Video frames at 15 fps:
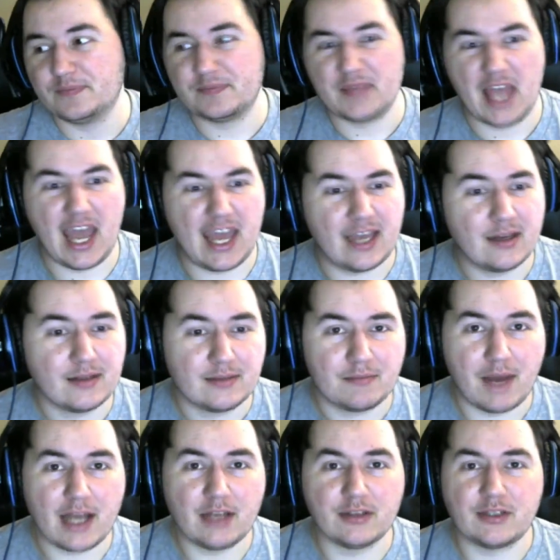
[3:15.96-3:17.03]
hey,
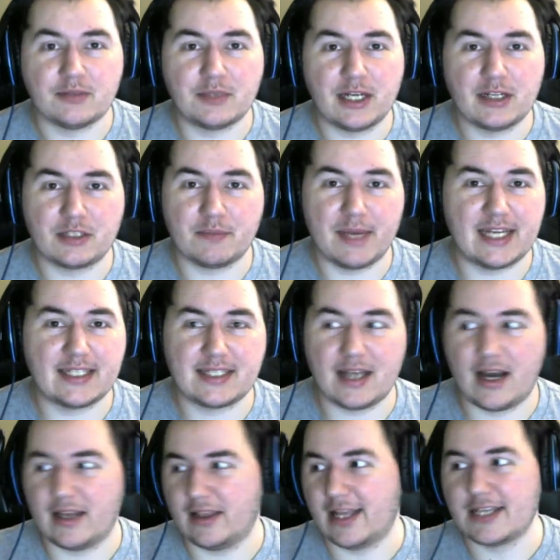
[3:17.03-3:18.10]
my YouTube channel is based
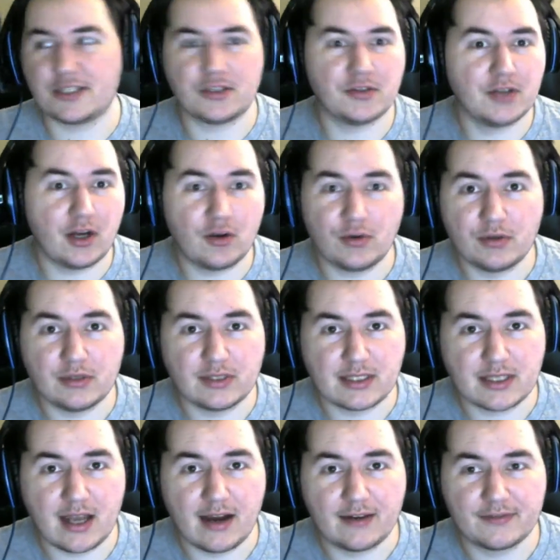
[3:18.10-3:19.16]
on lesser known
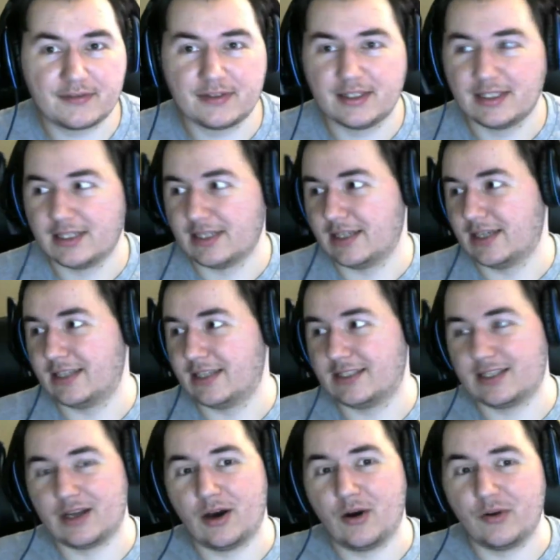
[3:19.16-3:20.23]
stuff.
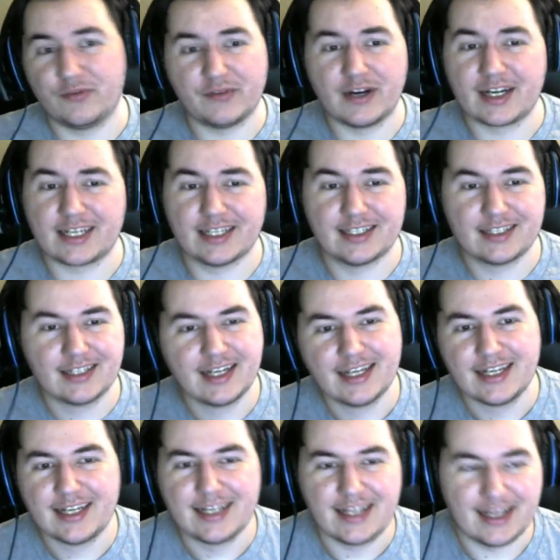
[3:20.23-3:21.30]
So, fuck it.
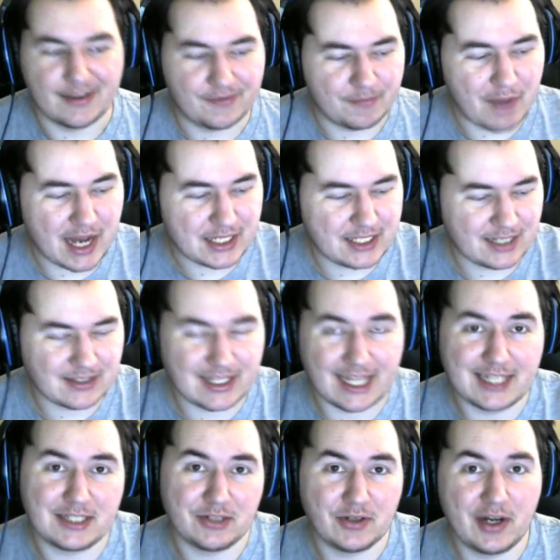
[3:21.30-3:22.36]
If my channel's
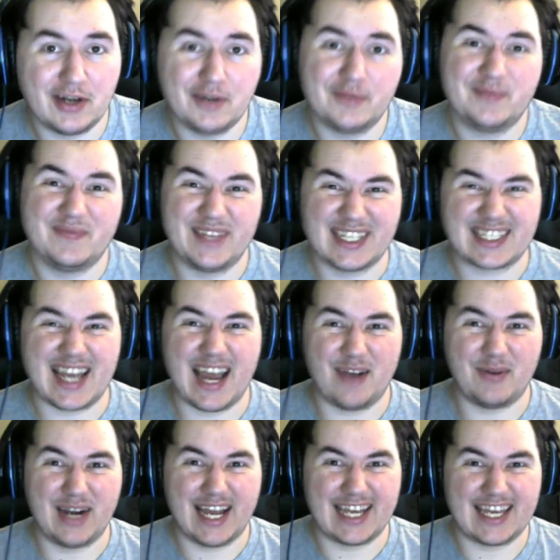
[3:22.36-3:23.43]
lesser known, that's kind of
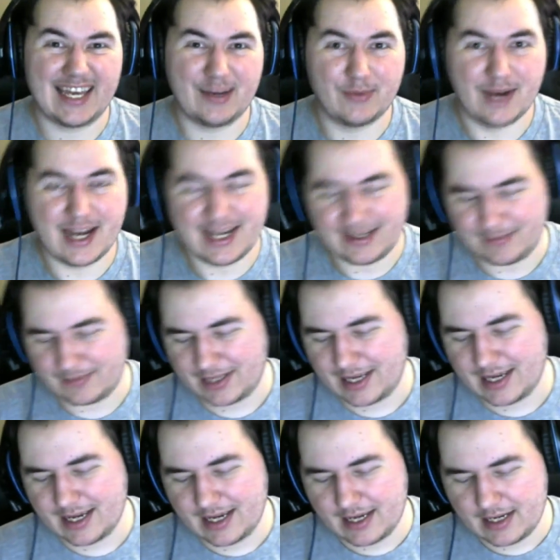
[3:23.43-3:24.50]
what I get, right?
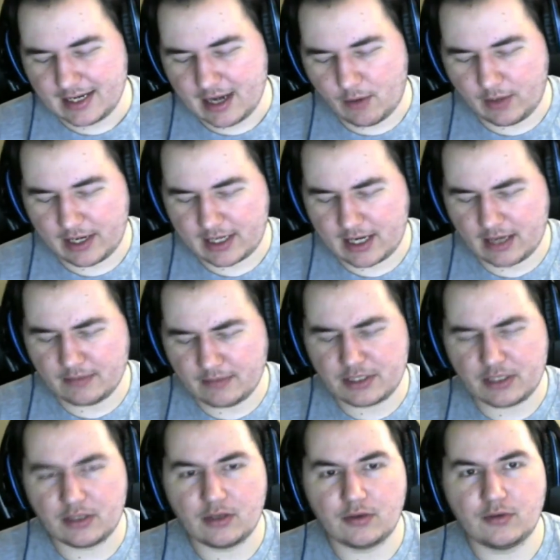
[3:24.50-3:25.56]
Now, when it comes
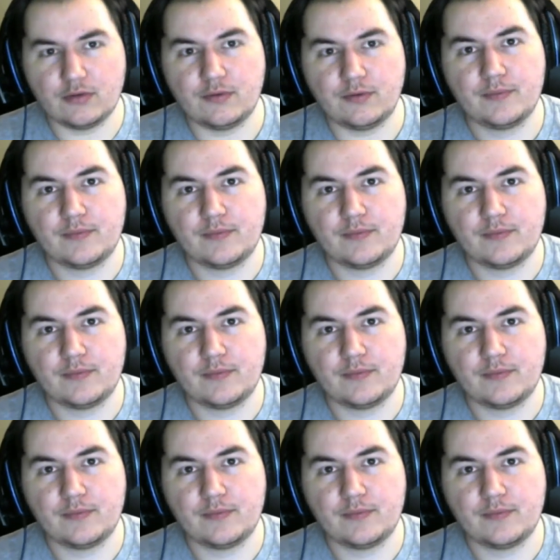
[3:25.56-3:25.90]
to